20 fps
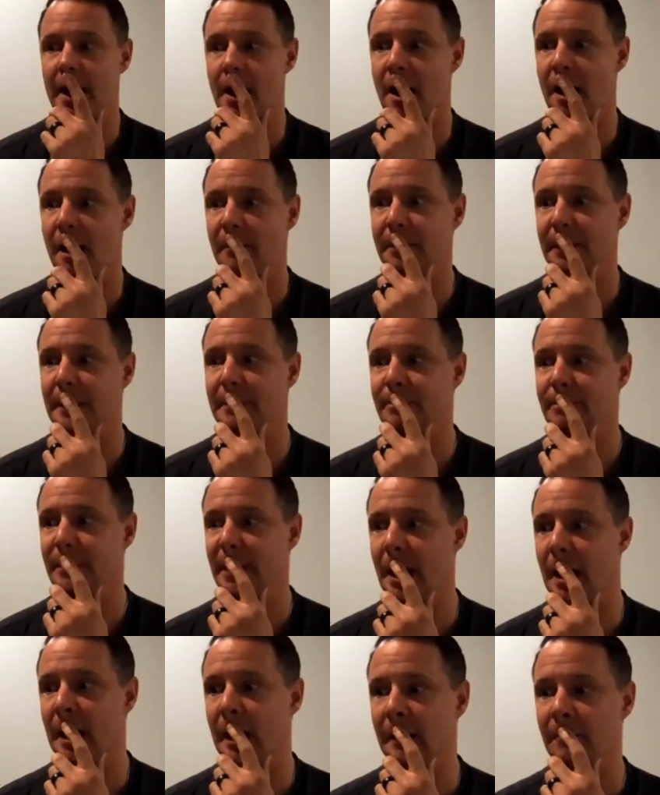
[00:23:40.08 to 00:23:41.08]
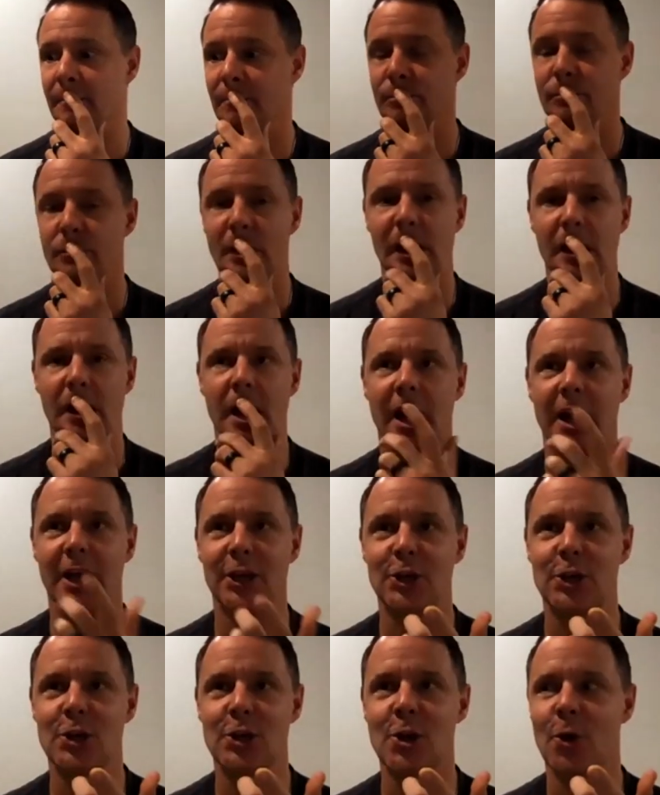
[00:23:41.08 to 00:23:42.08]
up. Um,
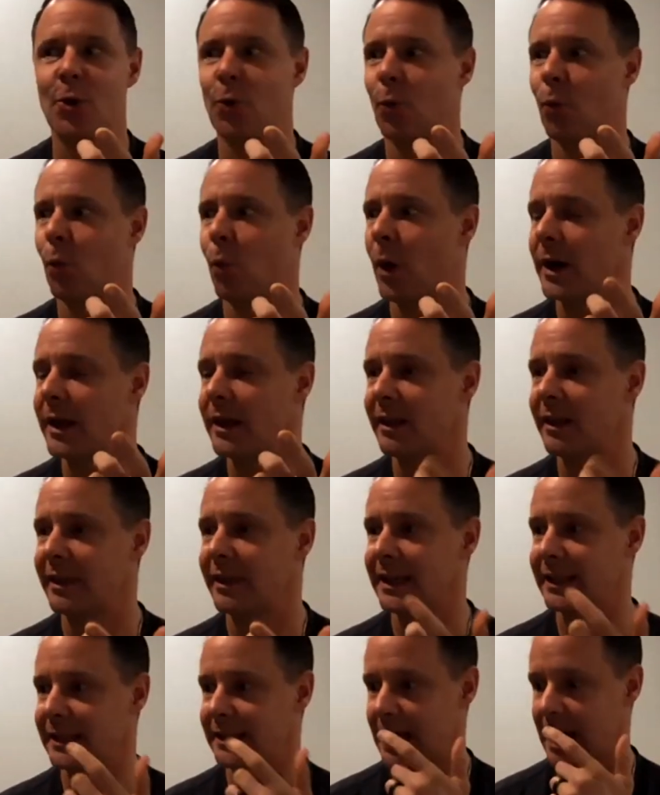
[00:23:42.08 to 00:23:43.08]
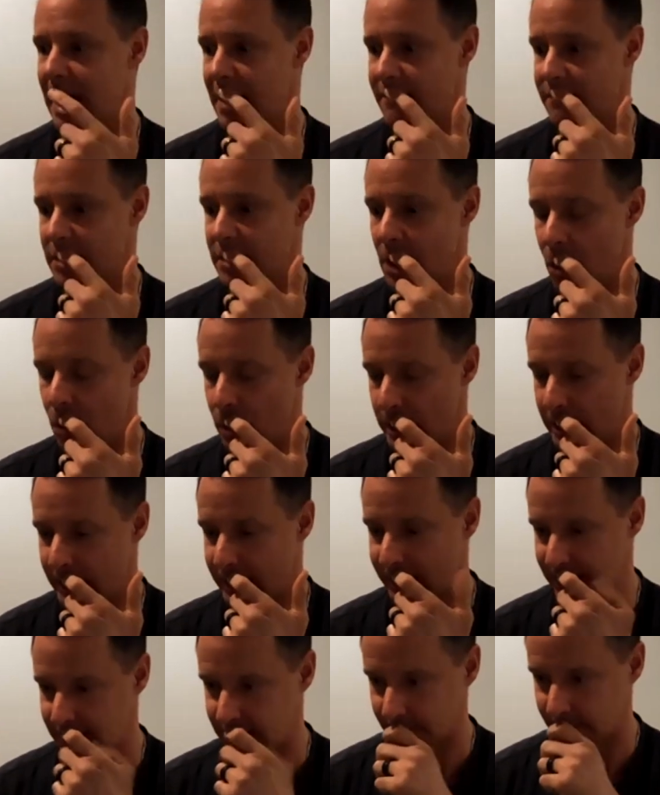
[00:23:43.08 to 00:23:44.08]
you know, one of the things that I've
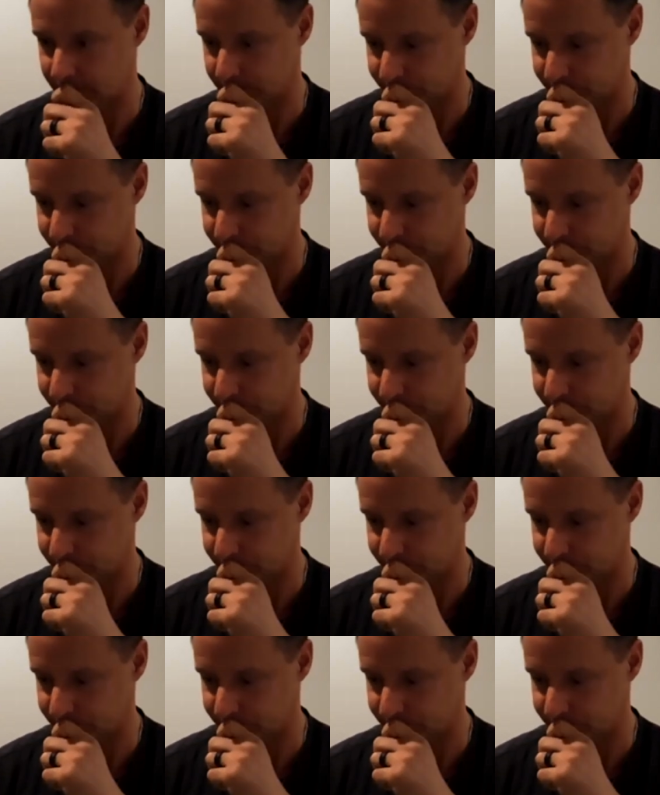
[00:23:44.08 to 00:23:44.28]
noticed,